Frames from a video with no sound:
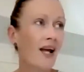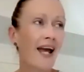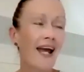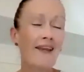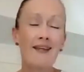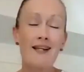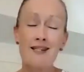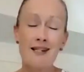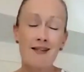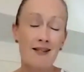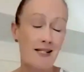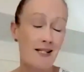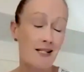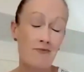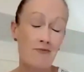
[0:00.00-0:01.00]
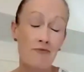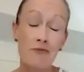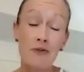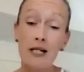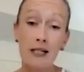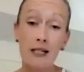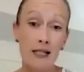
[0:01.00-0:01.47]
And there's, this is
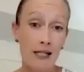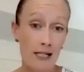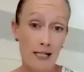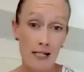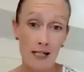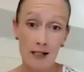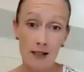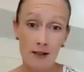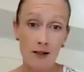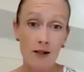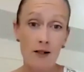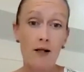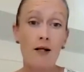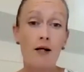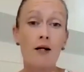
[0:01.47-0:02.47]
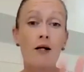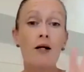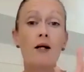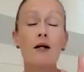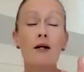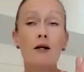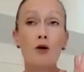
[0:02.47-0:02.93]
really easy.
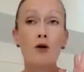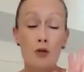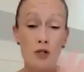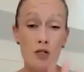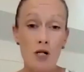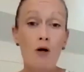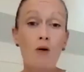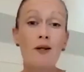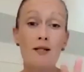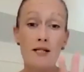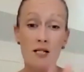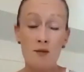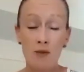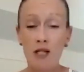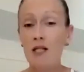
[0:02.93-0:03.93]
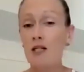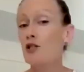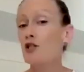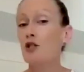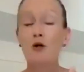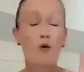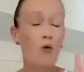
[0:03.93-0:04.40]
Your soul is speaking
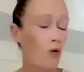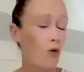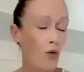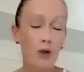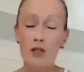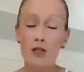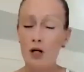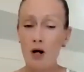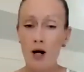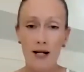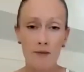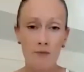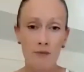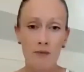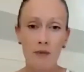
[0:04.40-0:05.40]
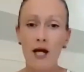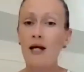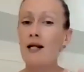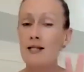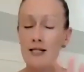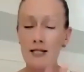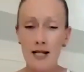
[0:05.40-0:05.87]
to you all the time and
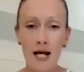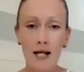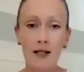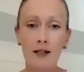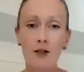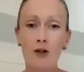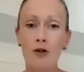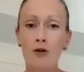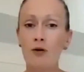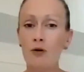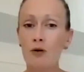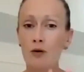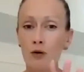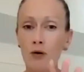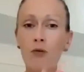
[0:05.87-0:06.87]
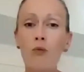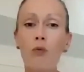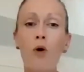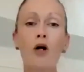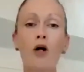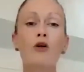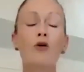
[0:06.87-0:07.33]
it's telling you
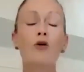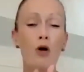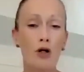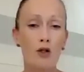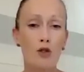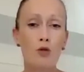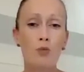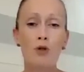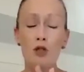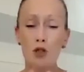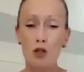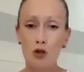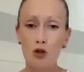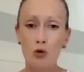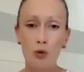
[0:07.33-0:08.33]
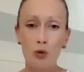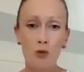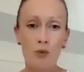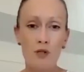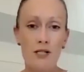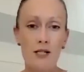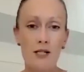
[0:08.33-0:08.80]
what your contribution and your
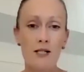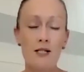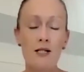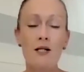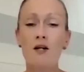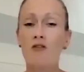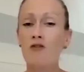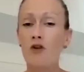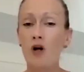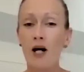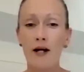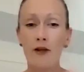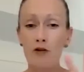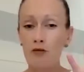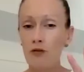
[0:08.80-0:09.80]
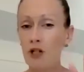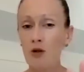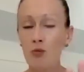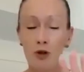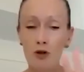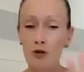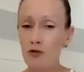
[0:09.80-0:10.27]
purpose is via three
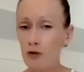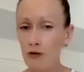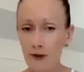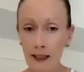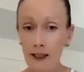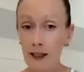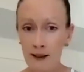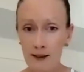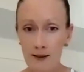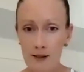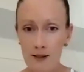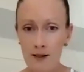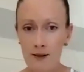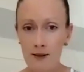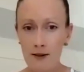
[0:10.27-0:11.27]
beautiful feelings.